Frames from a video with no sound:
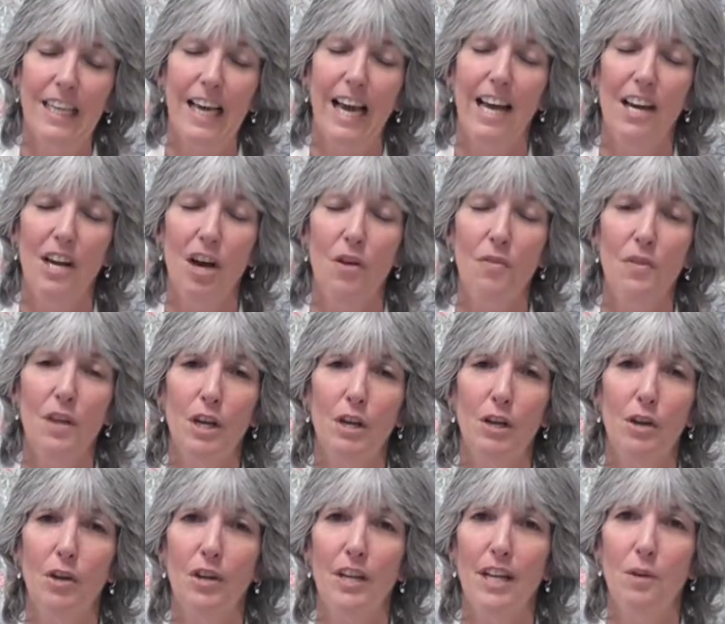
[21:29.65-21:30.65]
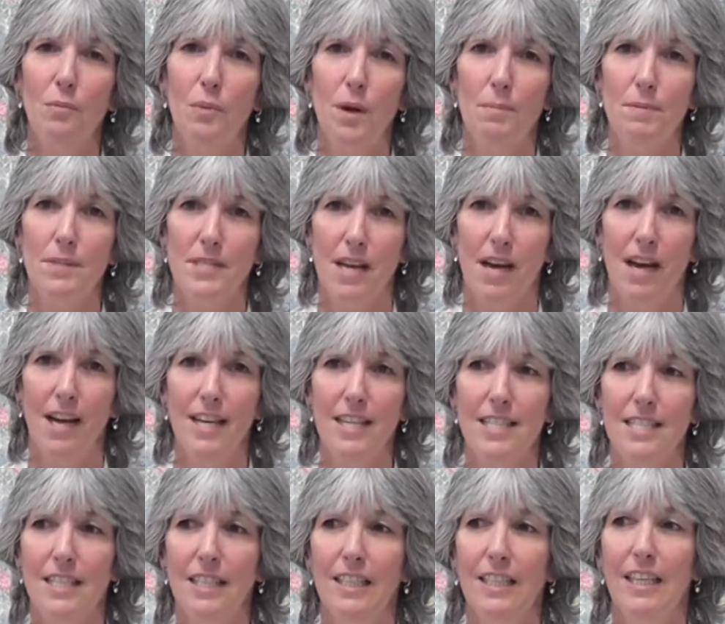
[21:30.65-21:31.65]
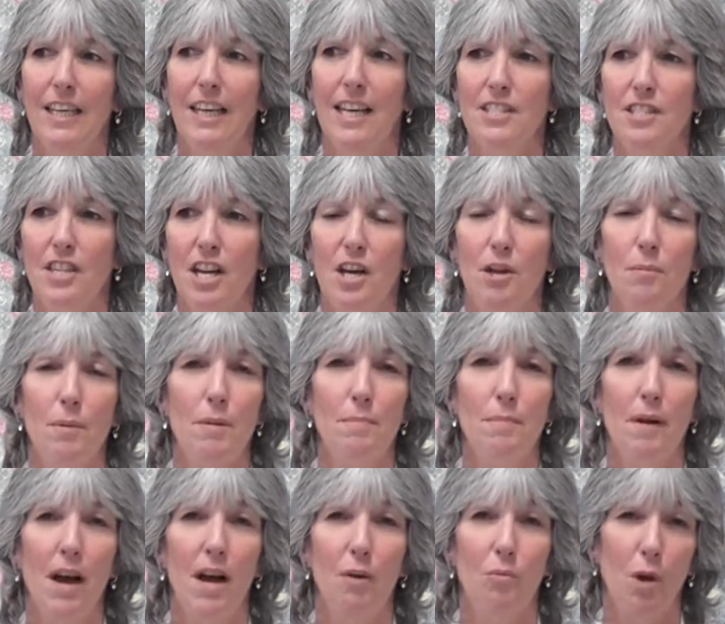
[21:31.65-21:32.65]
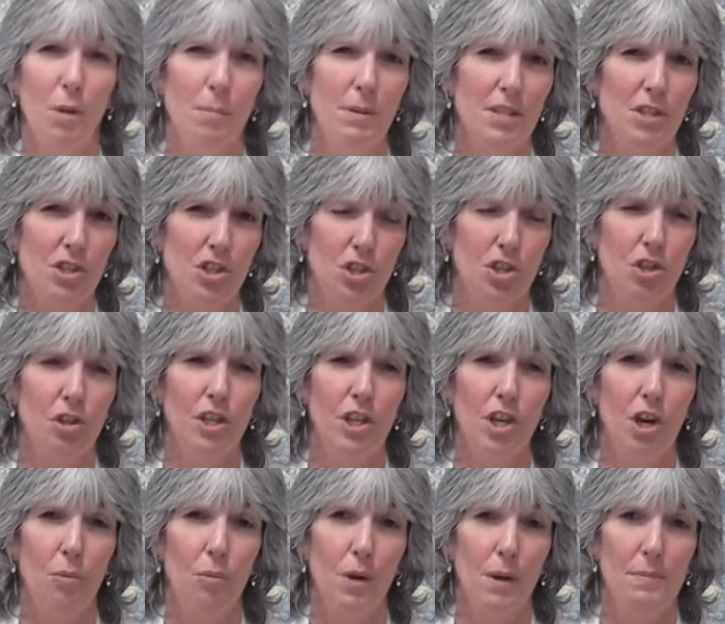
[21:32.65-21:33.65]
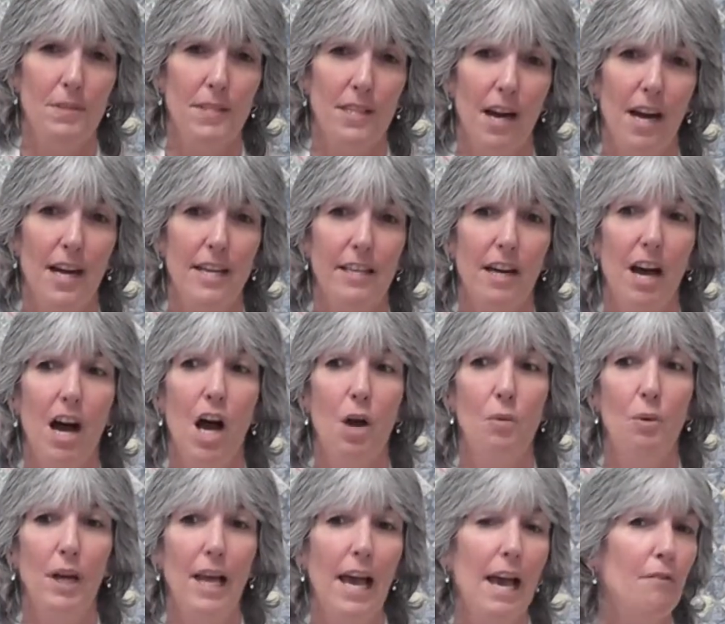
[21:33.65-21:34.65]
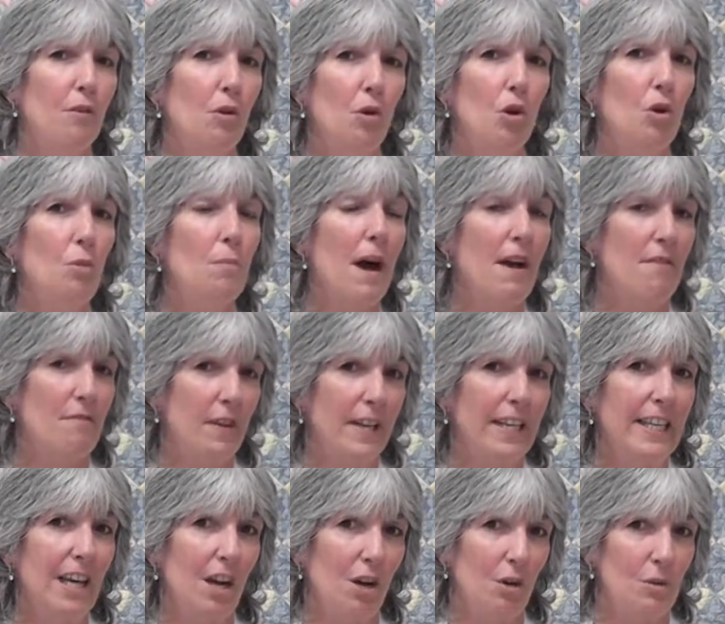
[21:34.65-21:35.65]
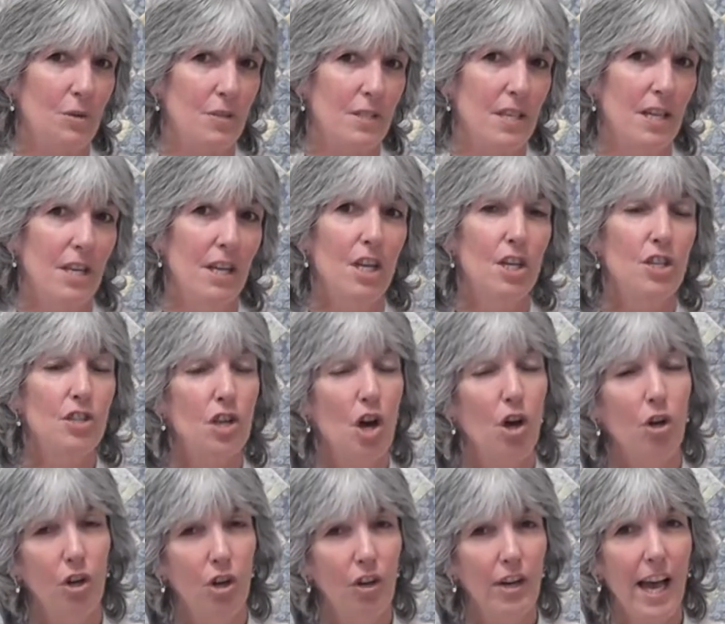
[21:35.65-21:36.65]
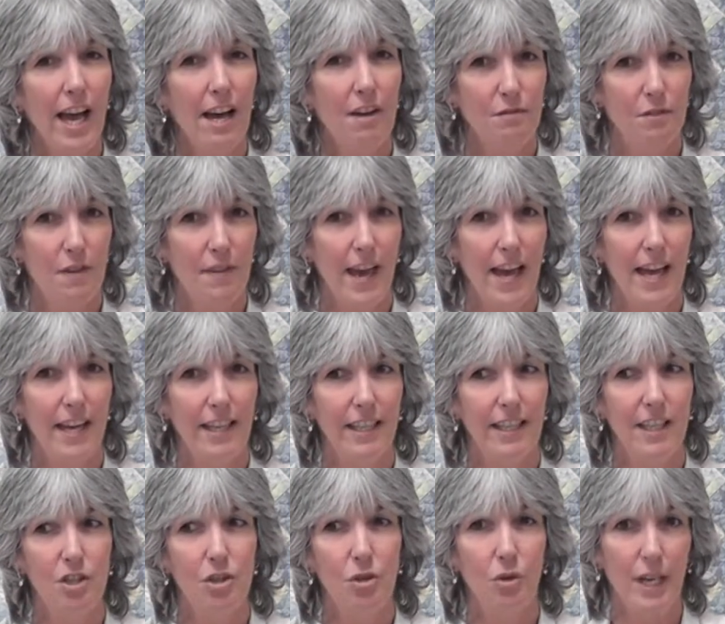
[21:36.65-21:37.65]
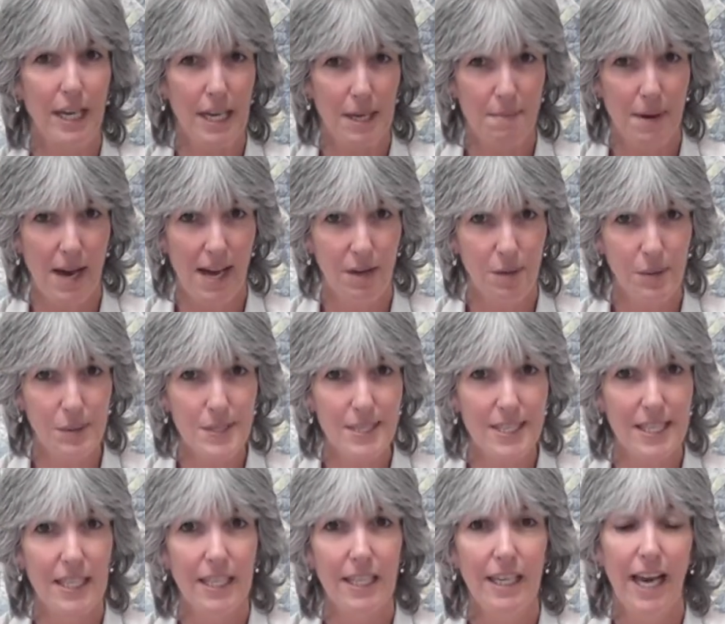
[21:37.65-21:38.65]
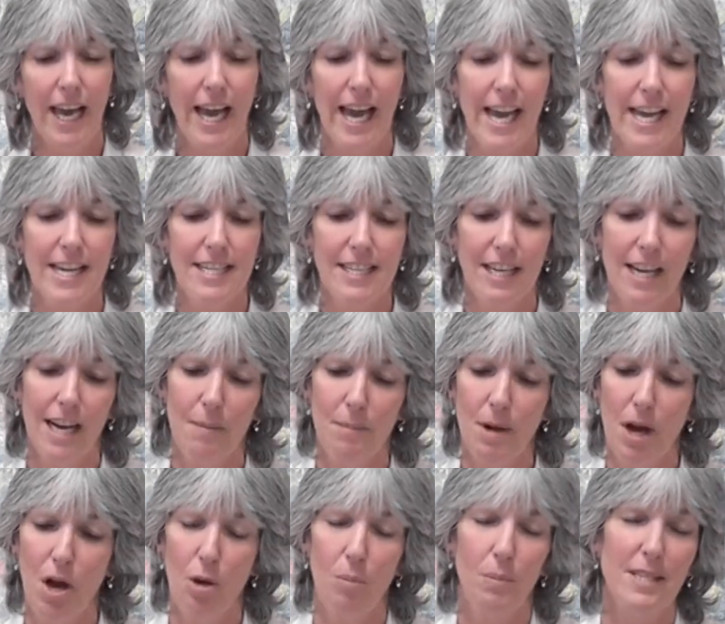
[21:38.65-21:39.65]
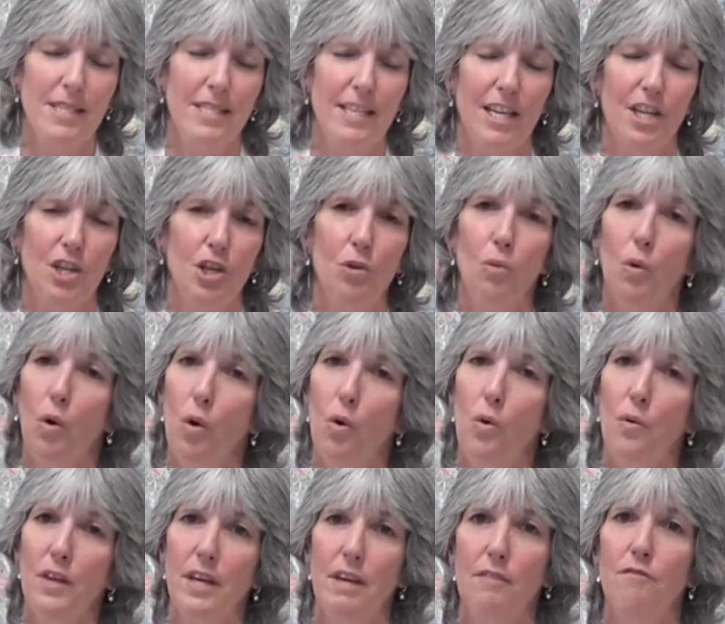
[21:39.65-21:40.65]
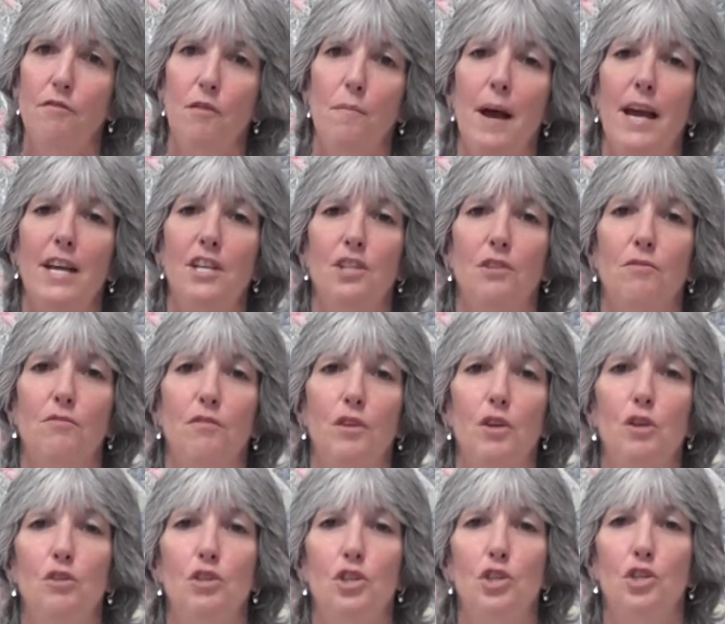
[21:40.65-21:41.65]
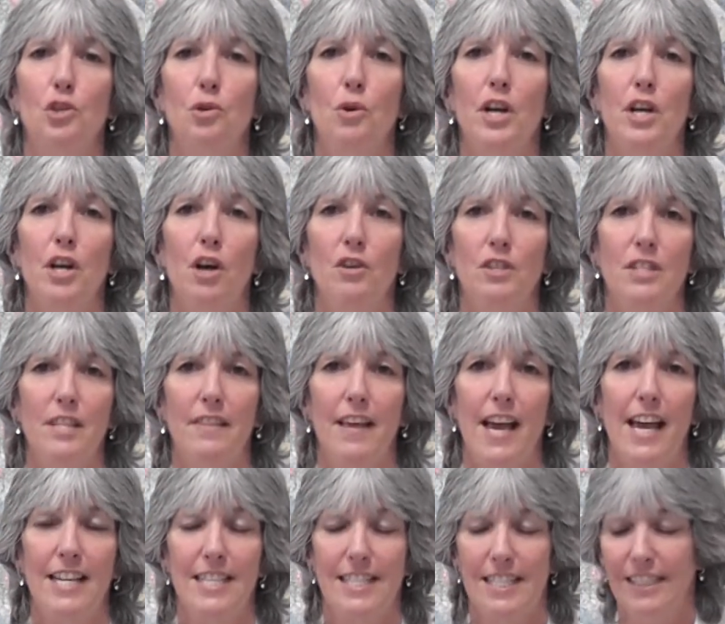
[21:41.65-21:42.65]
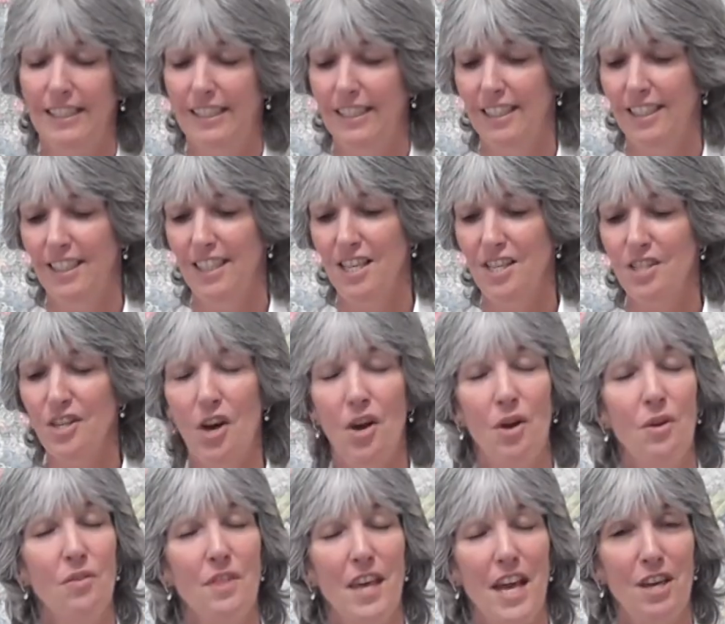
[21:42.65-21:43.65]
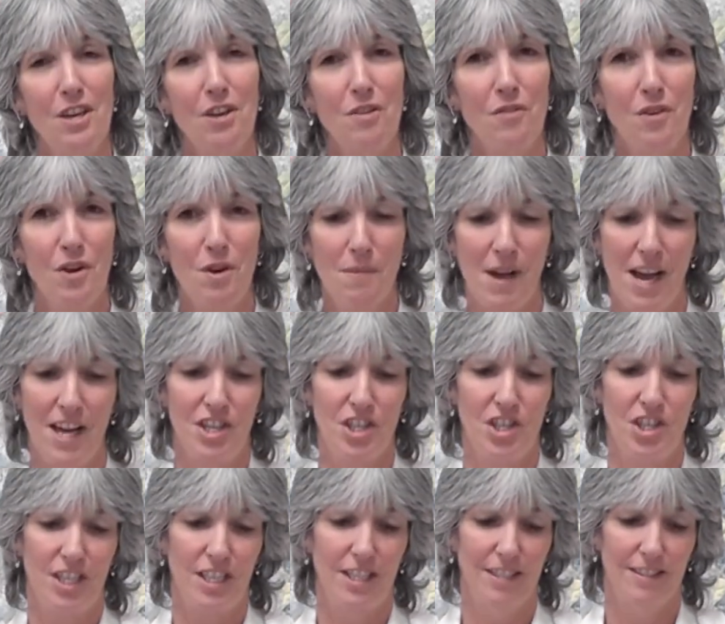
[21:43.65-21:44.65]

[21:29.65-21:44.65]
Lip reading: And on the learning website, it's going to be my Robin Studio website. I will have all my videos. So look out for that in your emails, and I'll be sending you all the information for you to join on to that. So thank you very much.